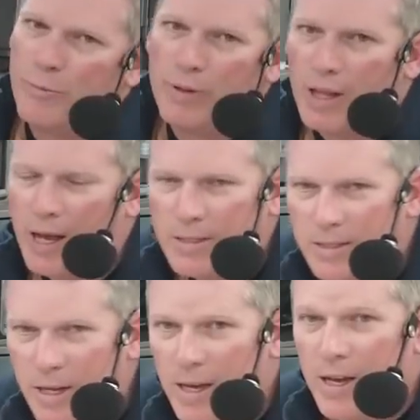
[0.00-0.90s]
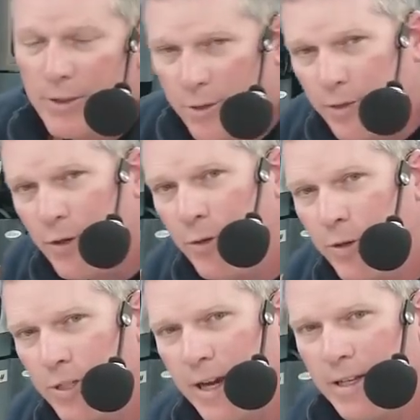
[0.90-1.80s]
Plus. Those of you who are
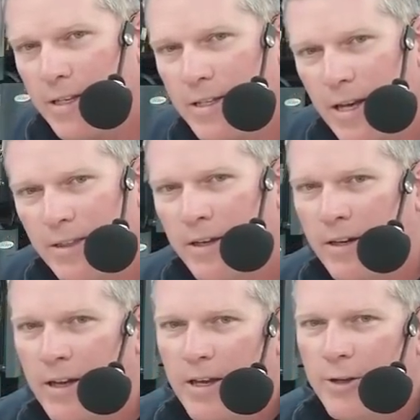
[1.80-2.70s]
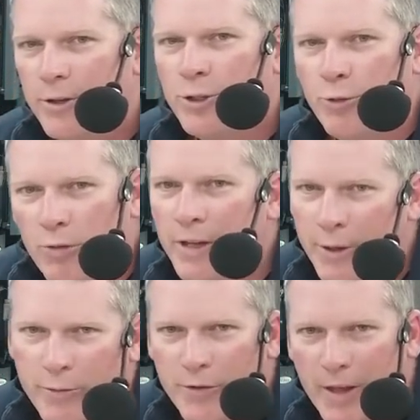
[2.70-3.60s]
scientists out there, you're drooling
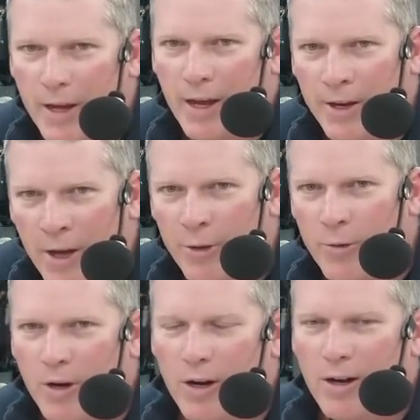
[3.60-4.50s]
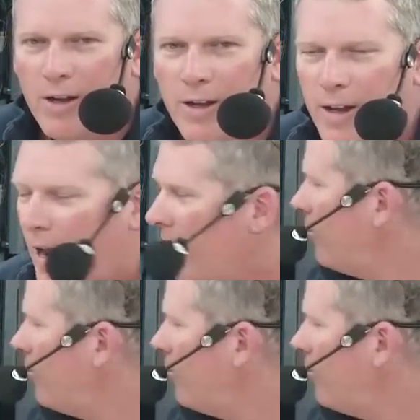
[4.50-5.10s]
over that. I know you are. And,